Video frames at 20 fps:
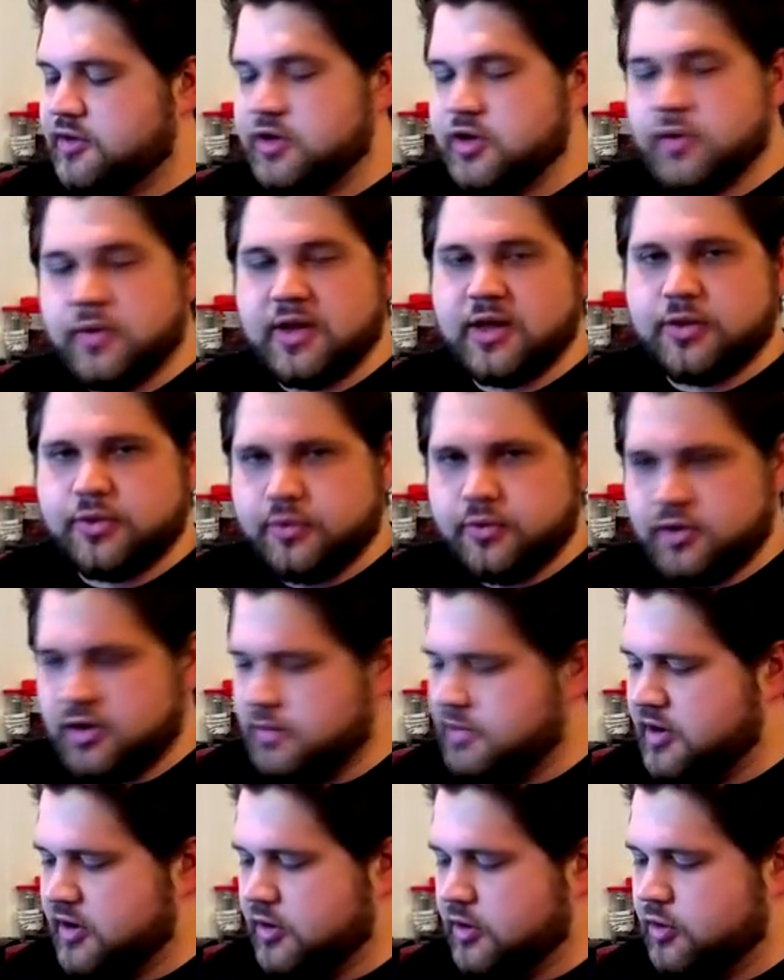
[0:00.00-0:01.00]
Doing it through
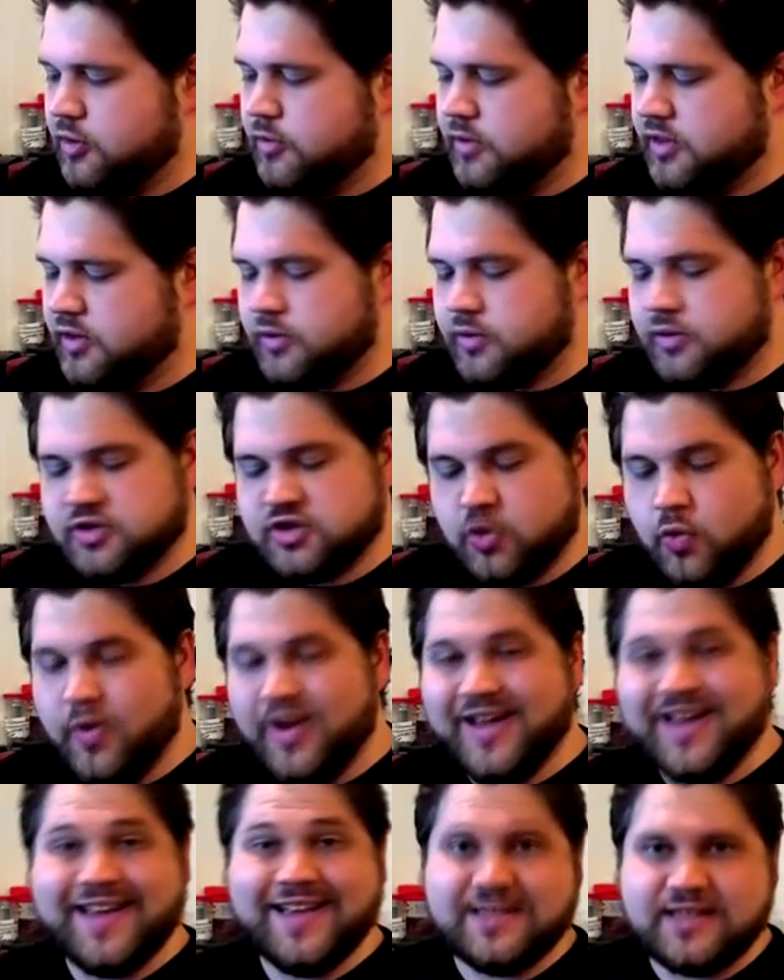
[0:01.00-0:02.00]
Nibiru with the Crystal
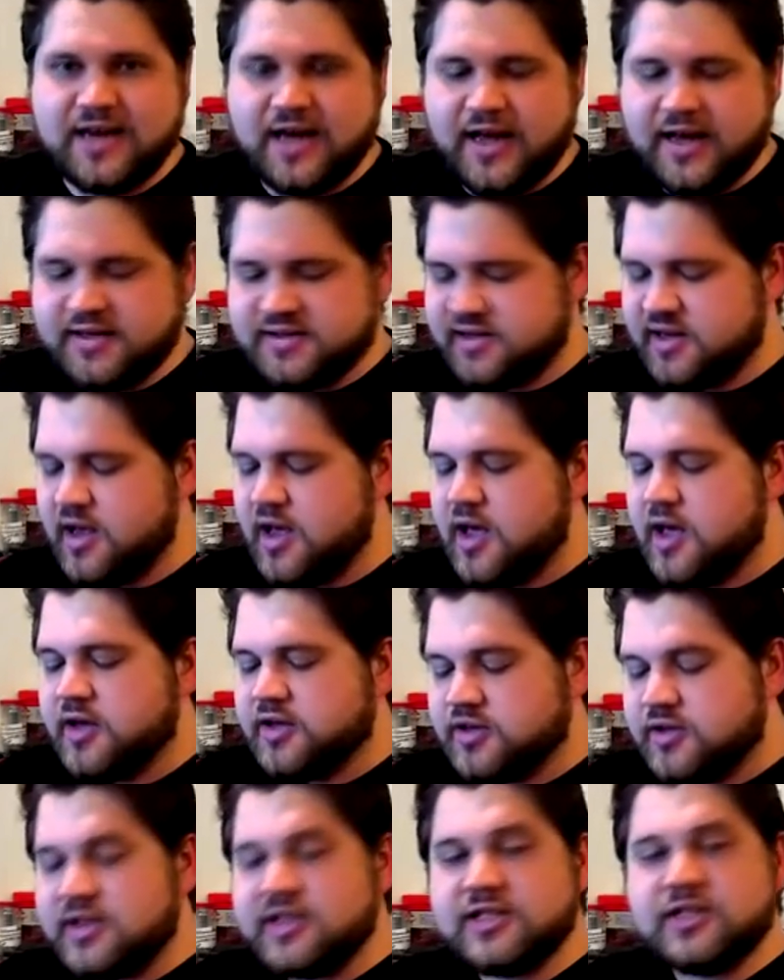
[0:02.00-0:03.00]
Wing is nice.
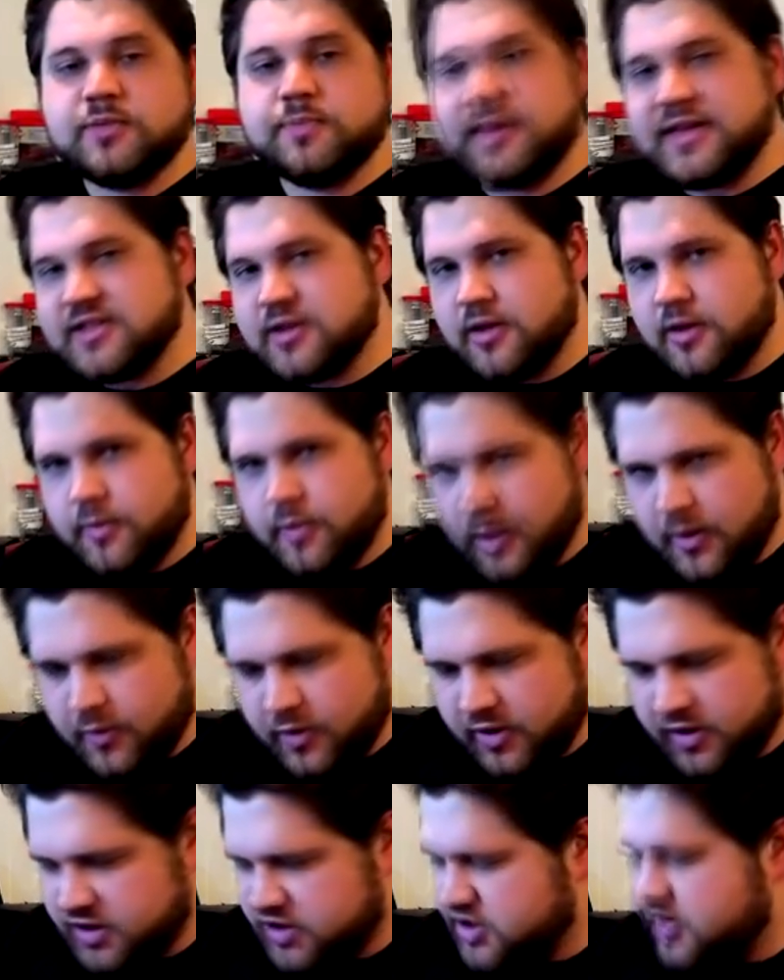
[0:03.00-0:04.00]
So this is basically what I
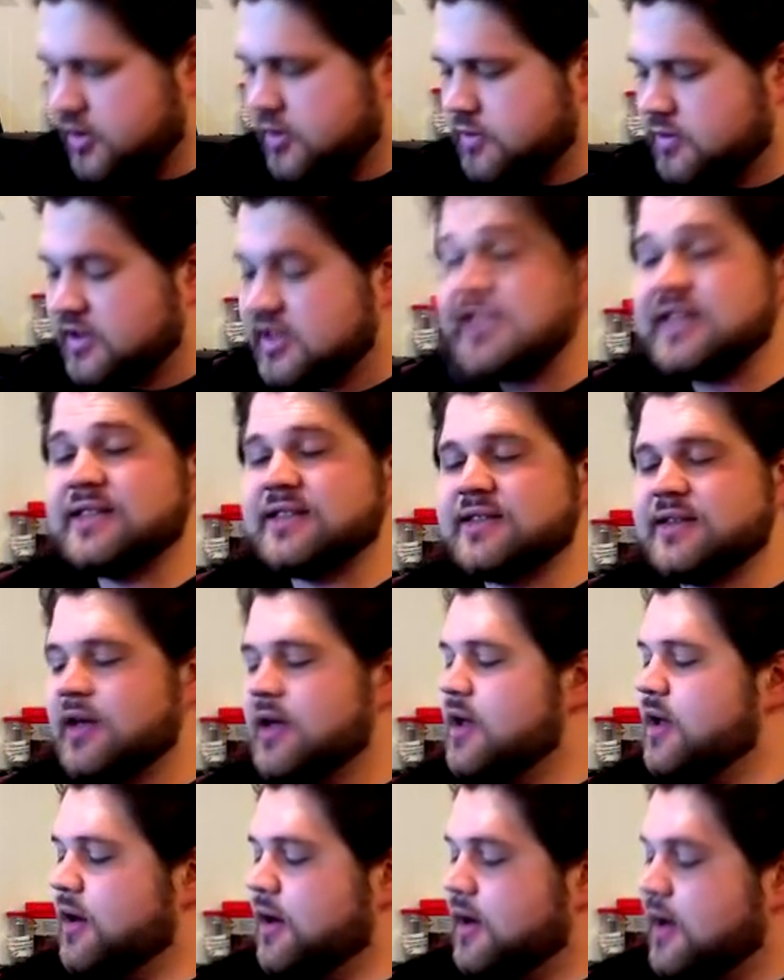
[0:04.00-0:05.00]
wanted to show you. This is
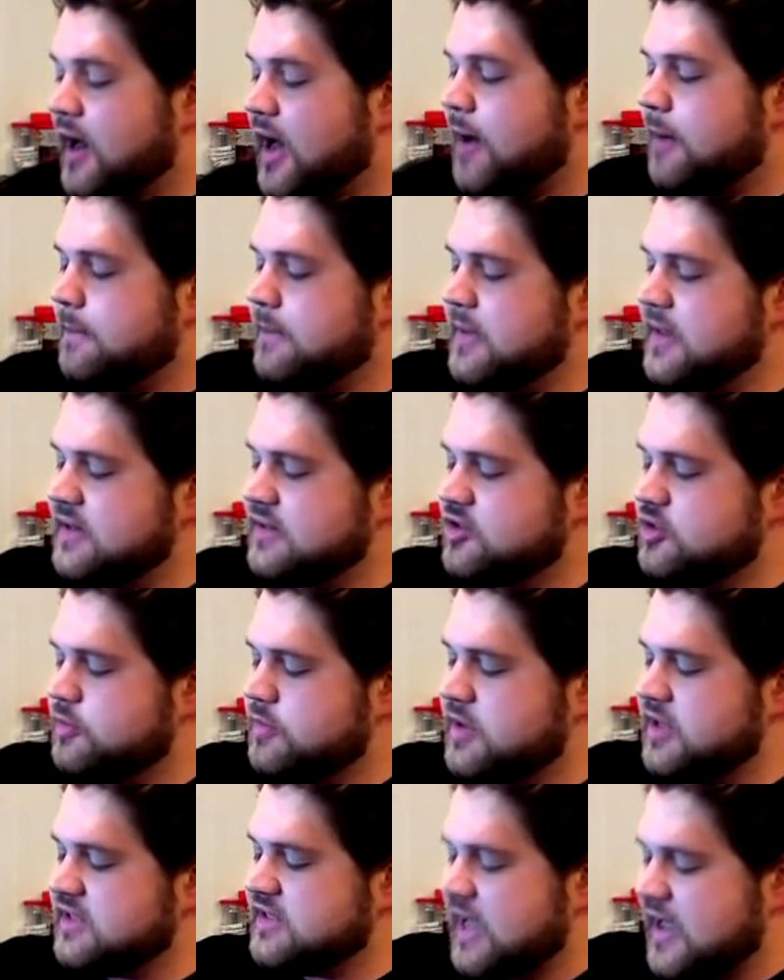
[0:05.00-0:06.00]
not meant
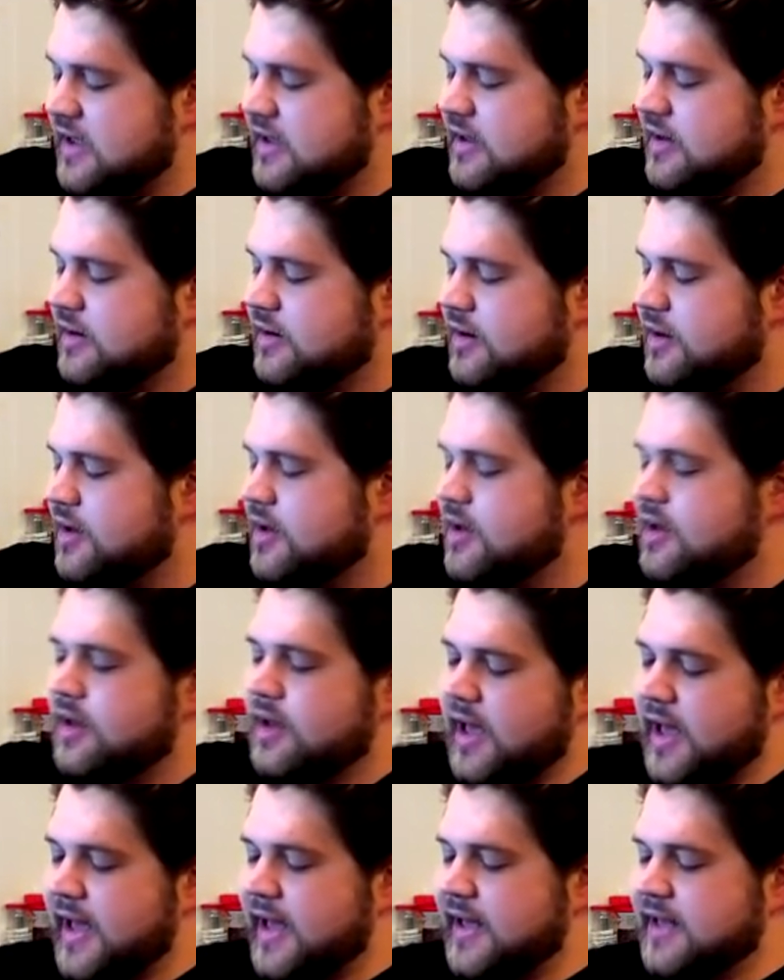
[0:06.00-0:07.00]
to be taken
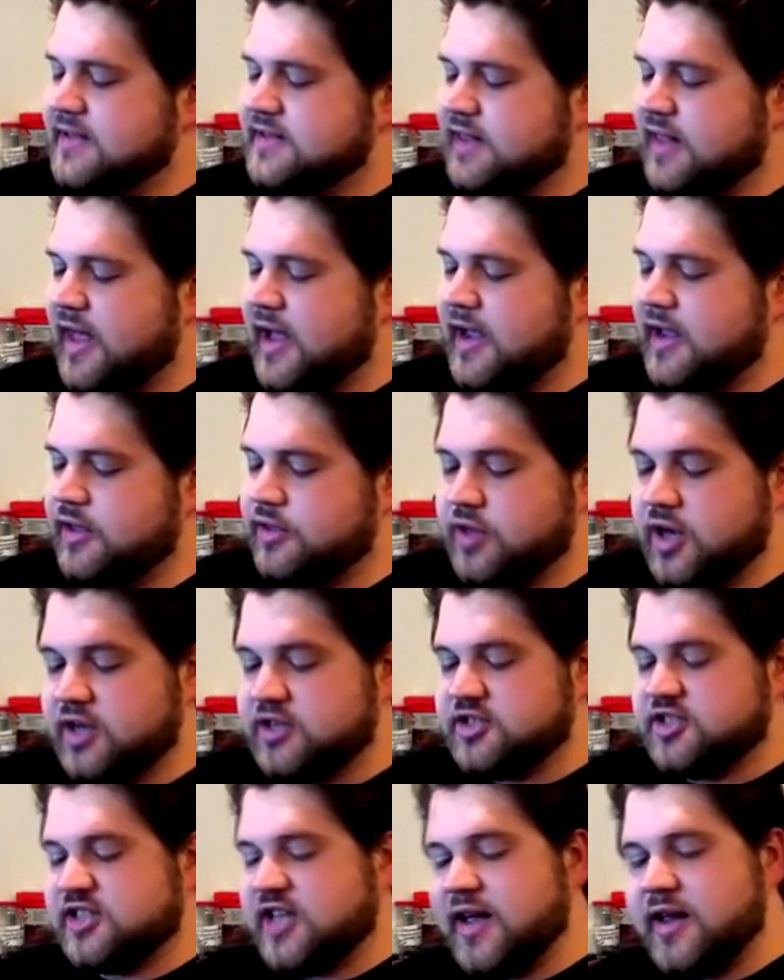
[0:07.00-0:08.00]
as, like,
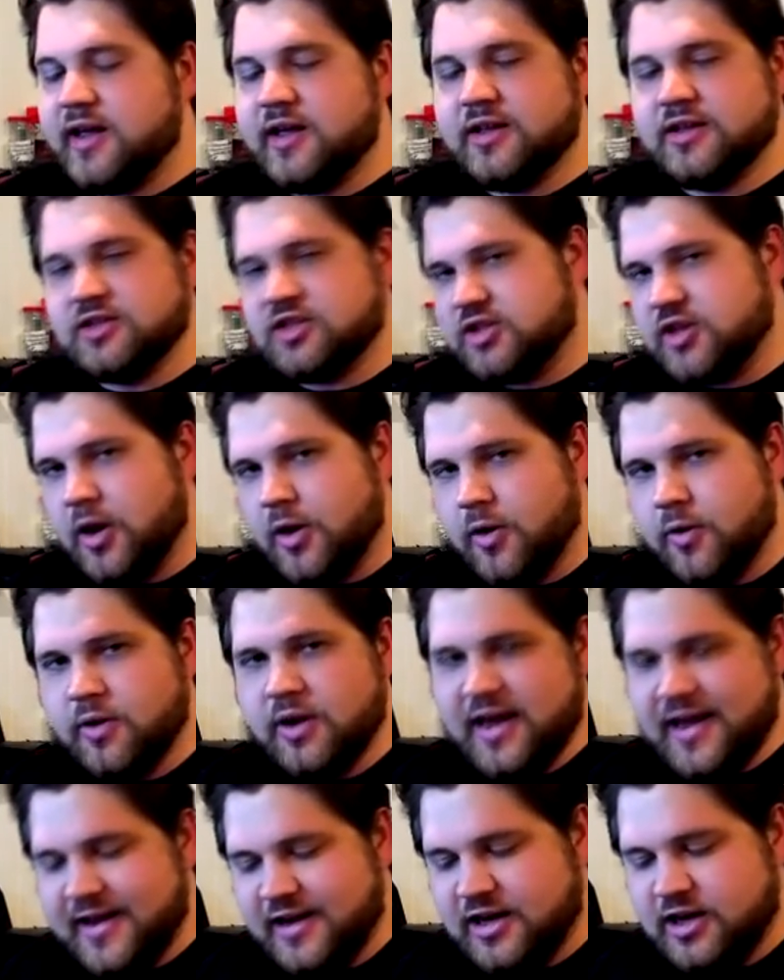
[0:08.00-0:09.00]
the
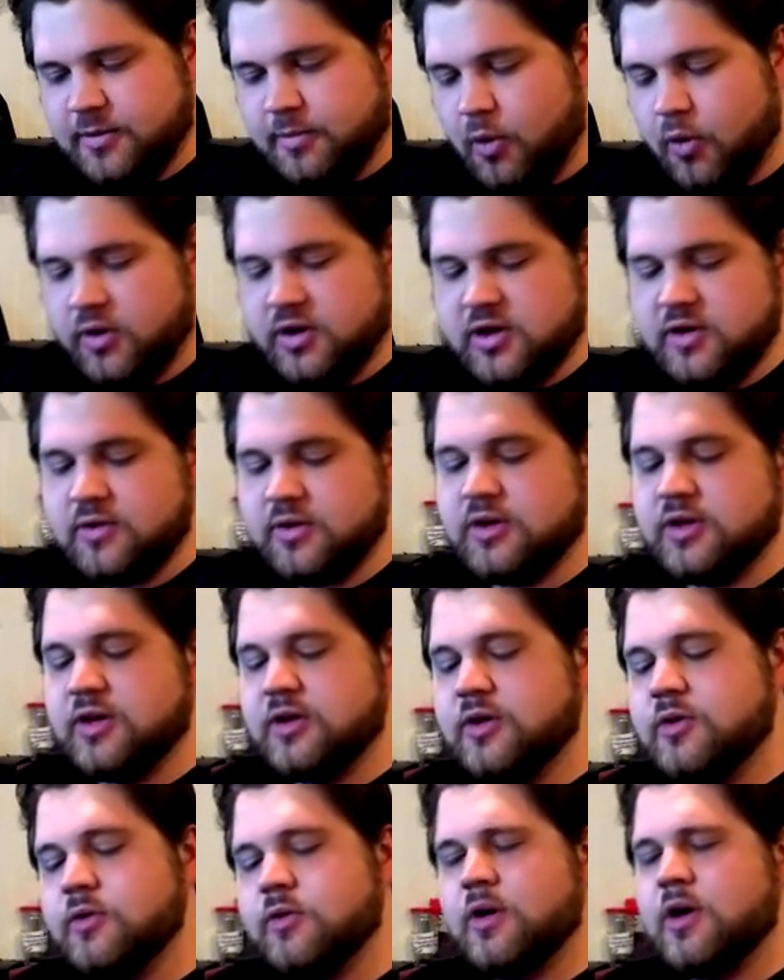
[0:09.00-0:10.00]
set-in-stone end board you can
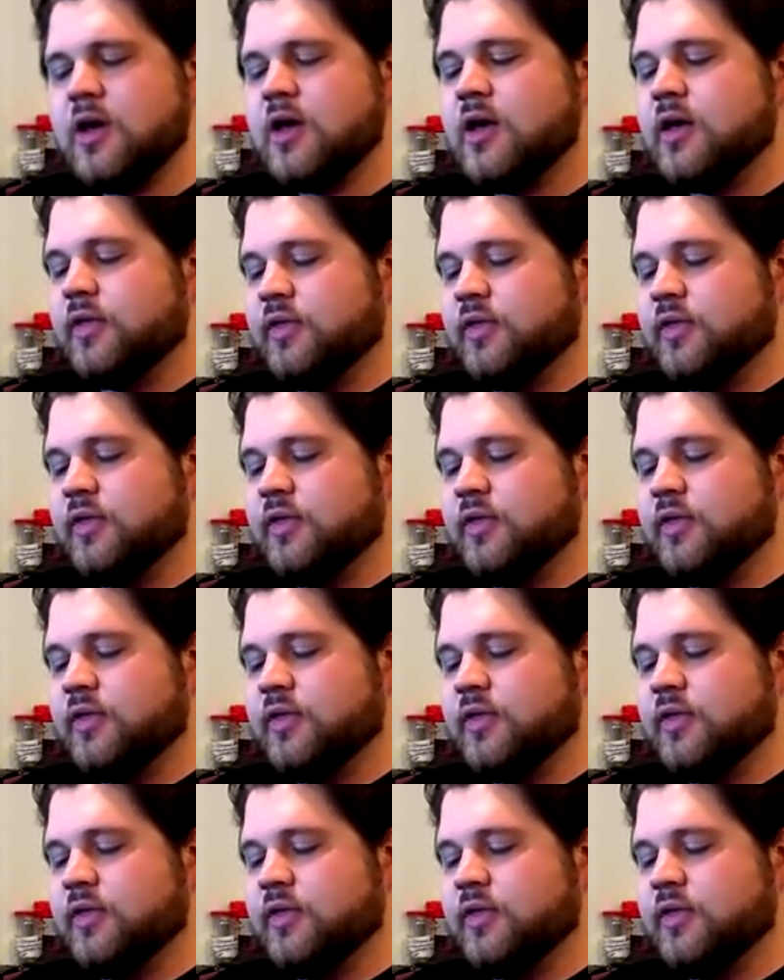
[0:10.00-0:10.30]
do.